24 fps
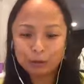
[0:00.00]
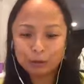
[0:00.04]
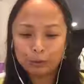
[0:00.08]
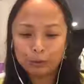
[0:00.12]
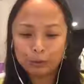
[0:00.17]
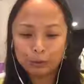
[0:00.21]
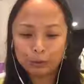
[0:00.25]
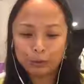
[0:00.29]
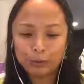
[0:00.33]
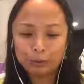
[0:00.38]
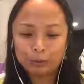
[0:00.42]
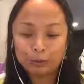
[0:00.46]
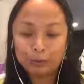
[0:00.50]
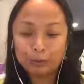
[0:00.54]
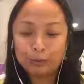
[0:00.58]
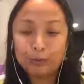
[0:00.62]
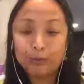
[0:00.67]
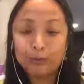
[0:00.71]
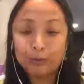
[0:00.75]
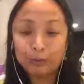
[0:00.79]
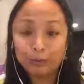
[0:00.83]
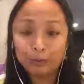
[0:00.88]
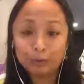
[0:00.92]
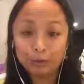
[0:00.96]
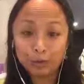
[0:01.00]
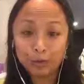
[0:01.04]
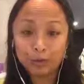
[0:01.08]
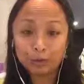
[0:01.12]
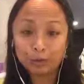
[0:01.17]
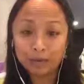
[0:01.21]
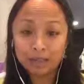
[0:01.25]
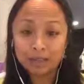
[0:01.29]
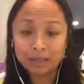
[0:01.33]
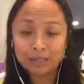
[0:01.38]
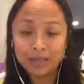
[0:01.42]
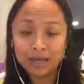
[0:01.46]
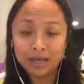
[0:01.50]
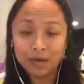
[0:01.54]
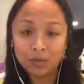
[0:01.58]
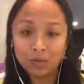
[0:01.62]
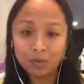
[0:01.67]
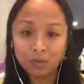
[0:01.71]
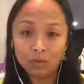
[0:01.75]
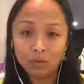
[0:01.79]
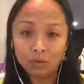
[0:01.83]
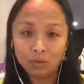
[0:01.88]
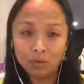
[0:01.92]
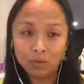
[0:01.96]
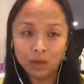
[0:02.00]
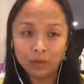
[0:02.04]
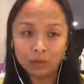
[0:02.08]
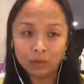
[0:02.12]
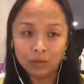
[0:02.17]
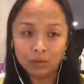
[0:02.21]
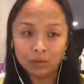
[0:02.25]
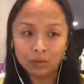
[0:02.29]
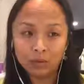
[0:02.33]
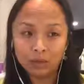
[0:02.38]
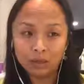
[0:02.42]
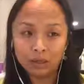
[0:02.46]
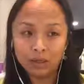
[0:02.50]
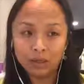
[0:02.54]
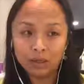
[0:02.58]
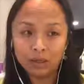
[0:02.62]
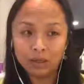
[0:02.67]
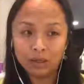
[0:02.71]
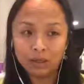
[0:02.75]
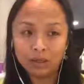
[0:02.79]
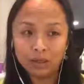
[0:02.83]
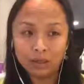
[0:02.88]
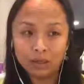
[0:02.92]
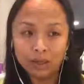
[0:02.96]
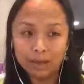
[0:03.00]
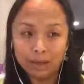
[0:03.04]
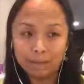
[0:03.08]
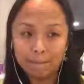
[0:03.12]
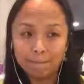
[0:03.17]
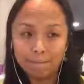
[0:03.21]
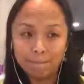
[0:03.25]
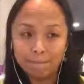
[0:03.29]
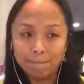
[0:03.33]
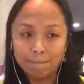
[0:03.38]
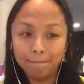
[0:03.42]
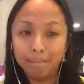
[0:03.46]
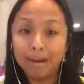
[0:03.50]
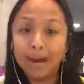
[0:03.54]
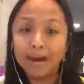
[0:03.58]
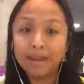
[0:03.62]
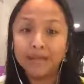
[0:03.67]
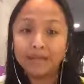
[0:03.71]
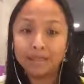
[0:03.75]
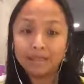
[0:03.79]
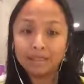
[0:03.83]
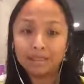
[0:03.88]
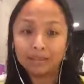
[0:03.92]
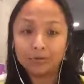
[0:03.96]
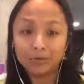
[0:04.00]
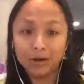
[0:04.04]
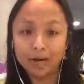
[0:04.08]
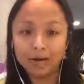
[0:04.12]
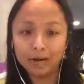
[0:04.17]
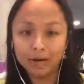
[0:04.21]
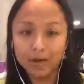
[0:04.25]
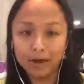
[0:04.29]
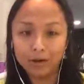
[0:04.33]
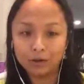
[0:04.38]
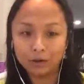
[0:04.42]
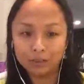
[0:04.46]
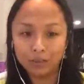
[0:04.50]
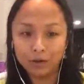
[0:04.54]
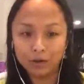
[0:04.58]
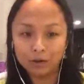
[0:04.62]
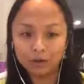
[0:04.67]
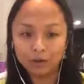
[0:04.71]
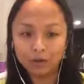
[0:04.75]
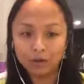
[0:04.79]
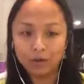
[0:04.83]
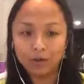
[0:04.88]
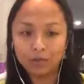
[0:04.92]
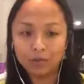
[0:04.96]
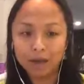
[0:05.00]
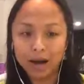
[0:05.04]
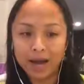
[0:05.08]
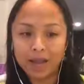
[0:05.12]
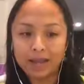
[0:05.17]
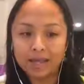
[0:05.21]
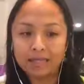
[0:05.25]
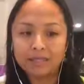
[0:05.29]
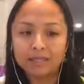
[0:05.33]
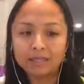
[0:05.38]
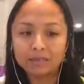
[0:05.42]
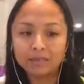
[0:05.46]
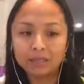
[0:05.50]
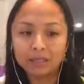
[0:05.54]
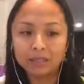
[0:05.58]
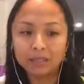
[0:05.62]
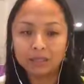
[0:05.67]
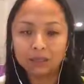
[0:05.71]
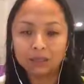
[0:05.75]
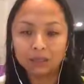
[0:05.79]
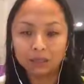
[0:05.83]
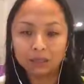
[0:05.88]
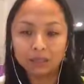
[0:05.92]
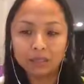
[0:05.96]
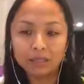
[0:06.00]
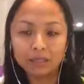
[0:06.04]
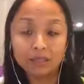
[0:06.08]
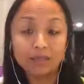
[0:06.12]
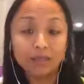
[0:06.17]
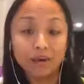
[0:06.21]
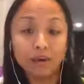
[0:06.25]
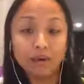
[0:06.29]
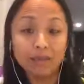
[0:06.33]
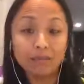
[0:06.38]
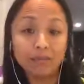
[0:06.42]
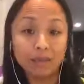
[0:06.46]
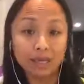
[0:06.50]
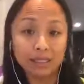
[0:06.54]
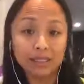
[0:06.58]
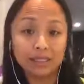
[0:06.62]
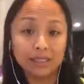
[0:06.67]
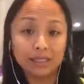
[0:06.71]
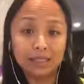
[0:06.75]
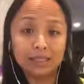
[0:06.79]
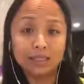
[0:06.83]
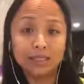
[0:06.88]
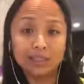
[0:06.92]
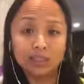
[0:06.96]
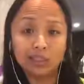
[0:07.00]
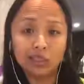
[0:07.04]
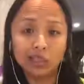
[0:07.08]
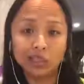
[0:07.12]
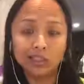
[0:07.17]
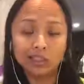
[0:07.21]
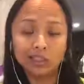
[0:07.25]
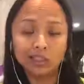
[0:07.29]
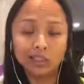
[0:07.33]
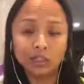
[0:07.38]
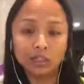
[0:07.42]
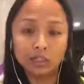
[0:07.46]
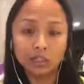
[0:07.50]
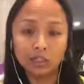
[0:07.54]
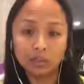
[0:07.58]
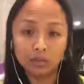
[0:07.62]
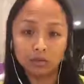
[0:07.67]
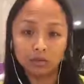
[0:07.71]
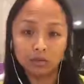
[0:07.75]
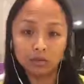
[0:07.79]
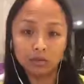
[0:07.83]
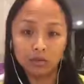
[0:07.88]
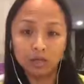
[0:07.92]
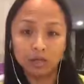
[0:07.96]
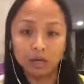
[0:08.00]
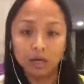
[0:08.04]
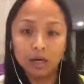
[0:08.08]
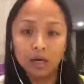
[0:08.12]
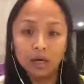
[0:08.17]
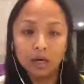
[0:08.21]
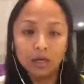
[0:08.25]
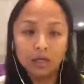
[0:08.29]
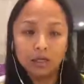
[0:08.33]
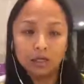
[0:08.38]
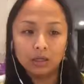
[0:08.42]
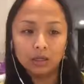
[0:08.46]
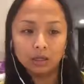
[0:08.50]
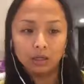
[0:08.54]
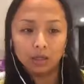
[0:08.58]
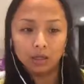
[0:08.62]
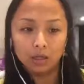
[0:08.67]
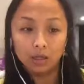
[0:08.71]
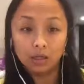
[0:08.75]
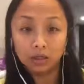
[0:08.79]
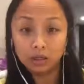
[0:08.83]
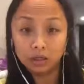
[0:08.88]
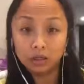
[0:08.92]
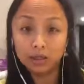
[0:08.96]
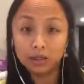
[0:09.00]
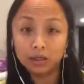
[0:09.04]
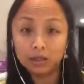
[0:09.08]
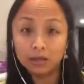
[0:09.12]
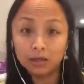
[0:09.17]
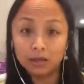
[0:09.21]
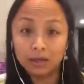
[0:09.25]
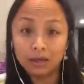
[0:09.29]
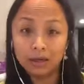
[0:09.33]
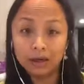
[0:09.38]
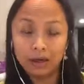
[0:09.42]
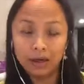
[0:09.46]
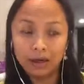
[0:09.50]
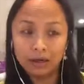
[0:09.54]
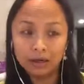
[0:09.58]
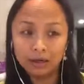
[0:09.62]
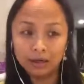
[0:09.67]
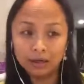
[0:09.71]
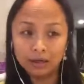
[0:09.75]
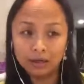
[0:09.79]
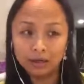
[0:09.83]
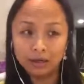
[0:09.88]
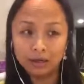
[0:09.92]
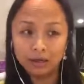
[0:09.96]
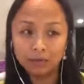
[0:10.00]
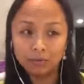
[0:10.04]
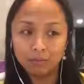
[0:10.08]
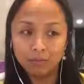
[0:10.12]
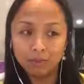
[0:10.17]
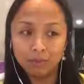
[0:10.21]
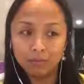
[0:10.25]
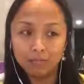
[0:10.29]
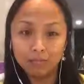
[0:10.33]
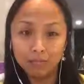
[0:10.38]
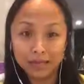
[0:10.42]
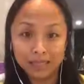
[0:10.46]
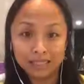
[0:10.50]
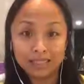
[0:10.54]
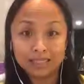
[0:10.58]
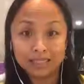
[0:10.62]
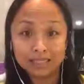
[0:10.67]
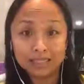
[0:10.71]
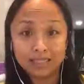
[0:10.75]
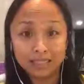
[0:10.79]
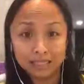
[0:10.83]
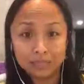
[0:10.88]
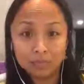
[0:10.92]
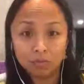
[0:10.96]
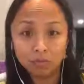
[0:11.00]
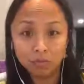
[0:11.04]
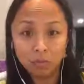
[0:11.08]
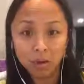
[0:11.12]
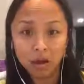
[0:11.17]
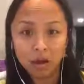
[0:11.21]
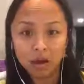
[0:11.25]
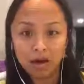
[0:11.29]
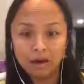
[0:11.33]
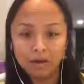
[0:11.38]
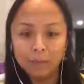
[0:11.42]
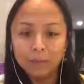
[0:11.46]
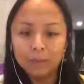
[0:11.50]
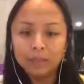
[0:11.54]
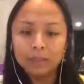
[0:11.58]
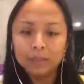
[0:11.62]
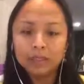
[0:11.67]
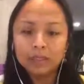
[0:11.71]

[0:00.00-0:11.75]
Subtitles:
your room represent what your mind is right now. So if your room is very messy, the chances your internally are a little bit messy as well.